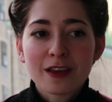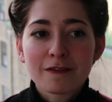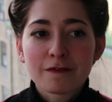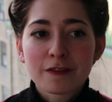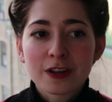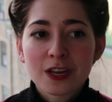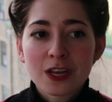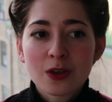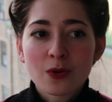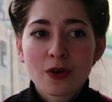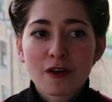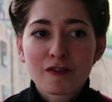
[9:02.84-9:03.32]
a
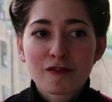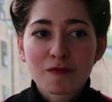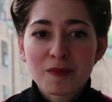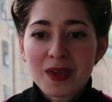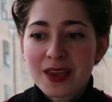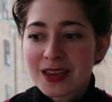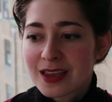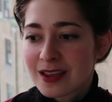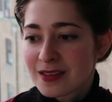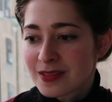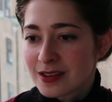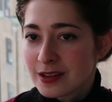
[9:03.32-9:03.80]
video of
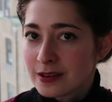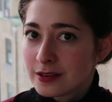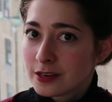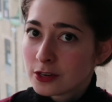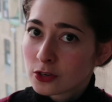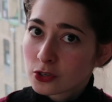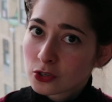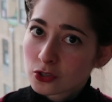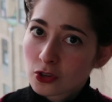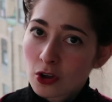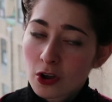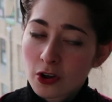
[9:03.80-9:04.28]
making the
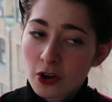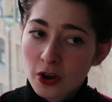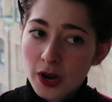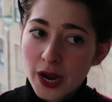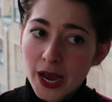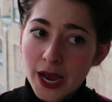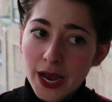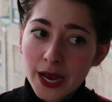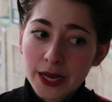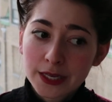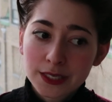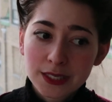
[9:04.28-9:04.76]
Deerstalker
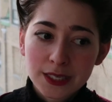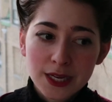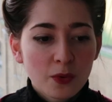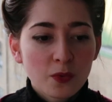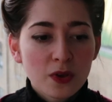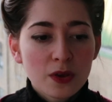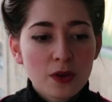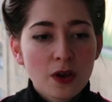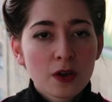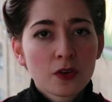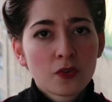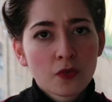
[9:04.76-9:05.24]
hat, but
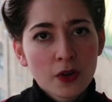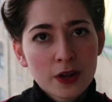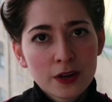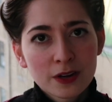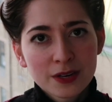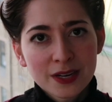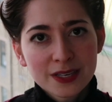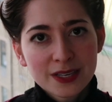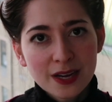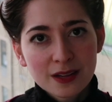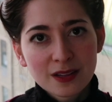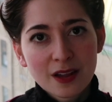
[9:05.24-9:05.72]
we agreed
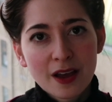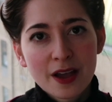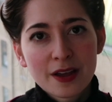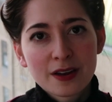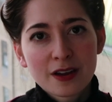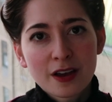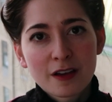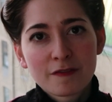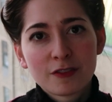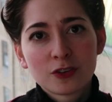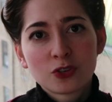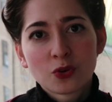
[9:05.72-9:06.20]
on a deadline
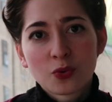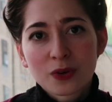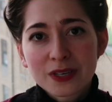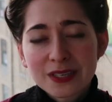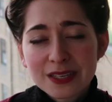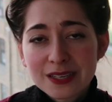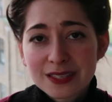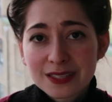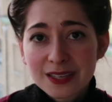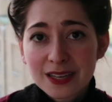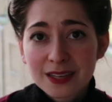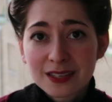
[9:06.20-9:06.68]
of the
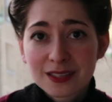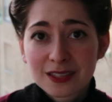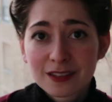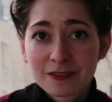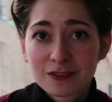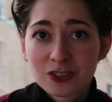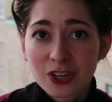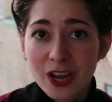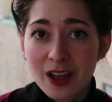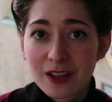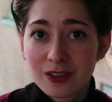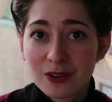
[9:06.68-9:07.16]
26th
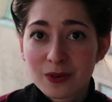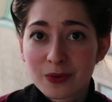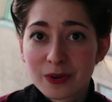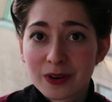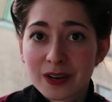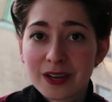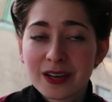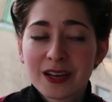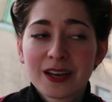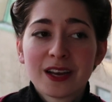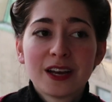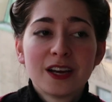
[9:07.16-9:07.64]
of
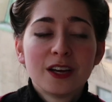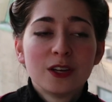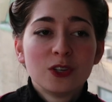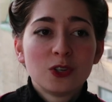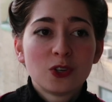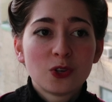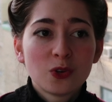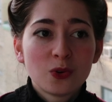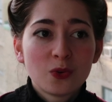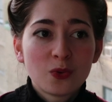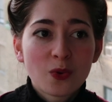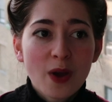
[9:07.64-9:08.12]
January
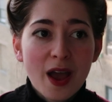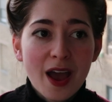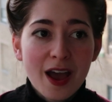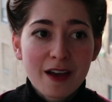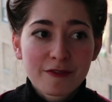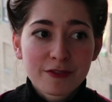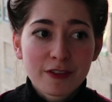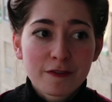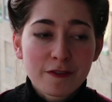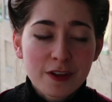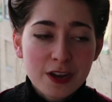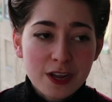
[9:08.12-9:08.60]
to
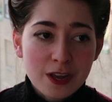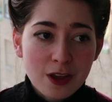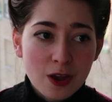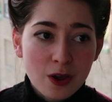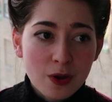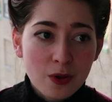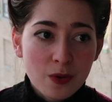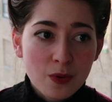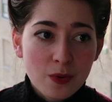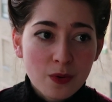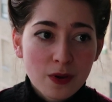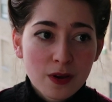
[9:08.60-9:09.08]
have the
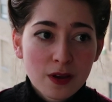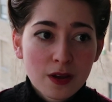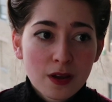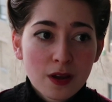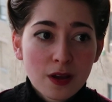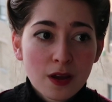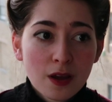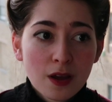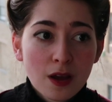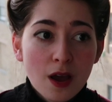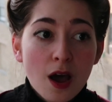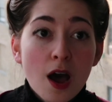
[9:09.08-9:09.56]
video
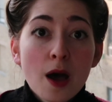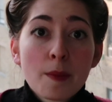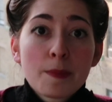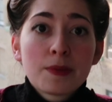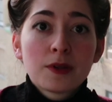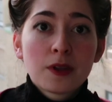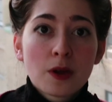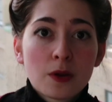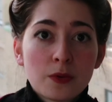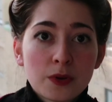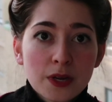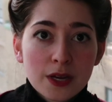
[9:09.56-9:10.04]

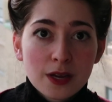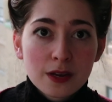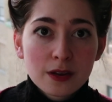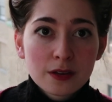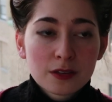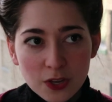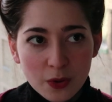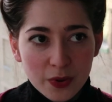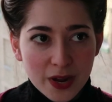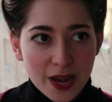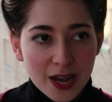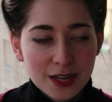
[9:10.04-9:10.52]
uploaded,
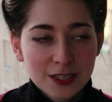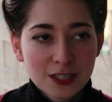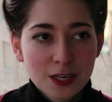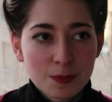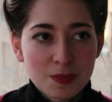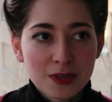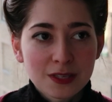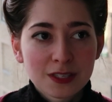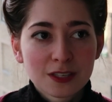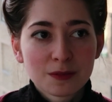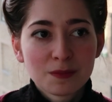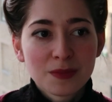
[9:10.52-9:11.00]
so it had to
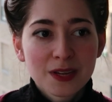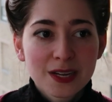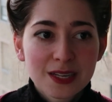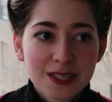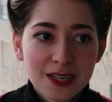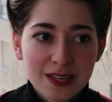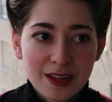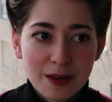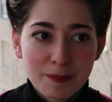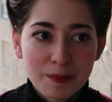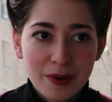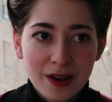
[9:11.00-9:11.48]
be submitted
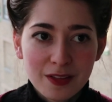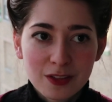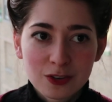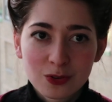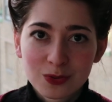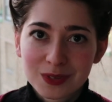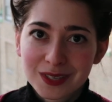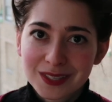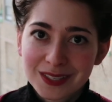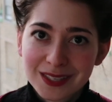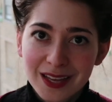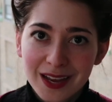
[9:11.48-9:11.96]
to them by the
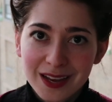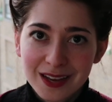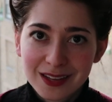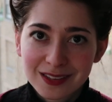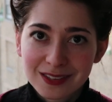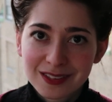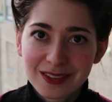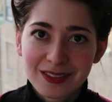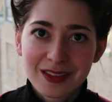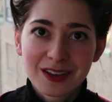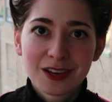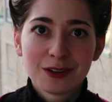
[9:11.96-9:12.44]

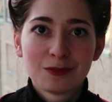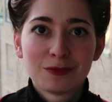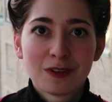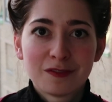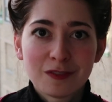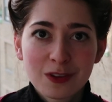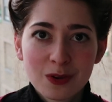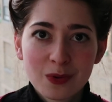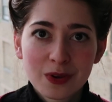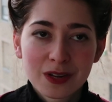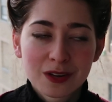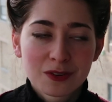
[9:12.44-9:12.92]
22nd so they could
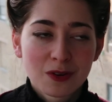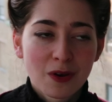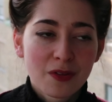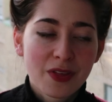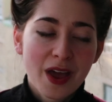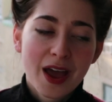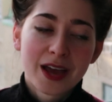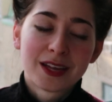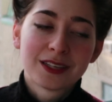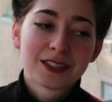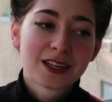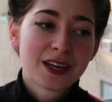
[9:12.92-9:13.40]
review it and all
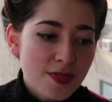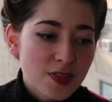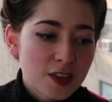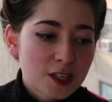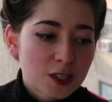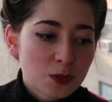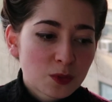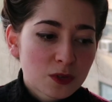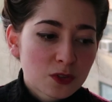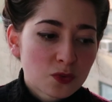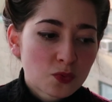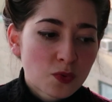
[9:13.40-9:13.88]
that. And
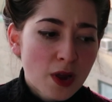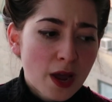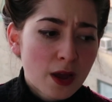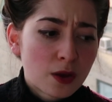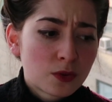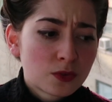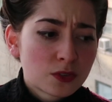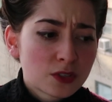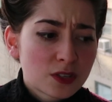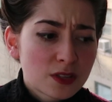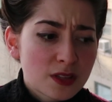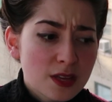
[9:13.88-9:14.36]
this was
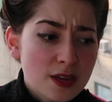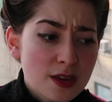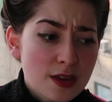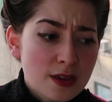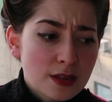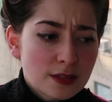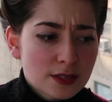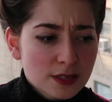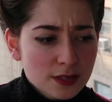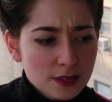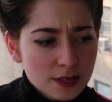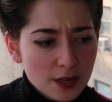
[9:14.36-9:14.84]
around
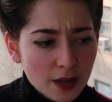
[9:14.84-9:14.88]
the